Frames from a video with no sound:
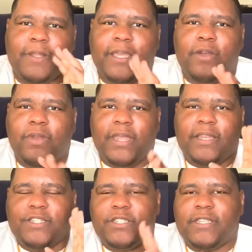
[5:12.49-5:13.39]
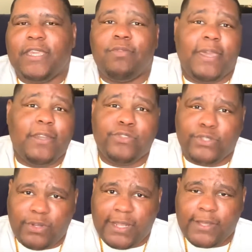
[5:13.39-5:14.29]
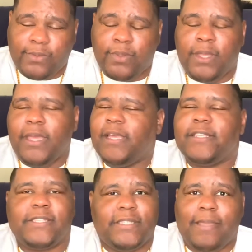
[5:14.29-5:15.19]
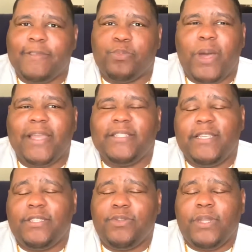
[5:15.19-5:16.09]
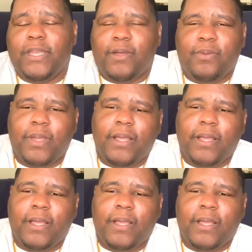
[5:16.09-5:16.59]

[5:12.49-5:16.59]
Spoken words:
click on it, and it should say Creator Studio. It's the same as YT Studio.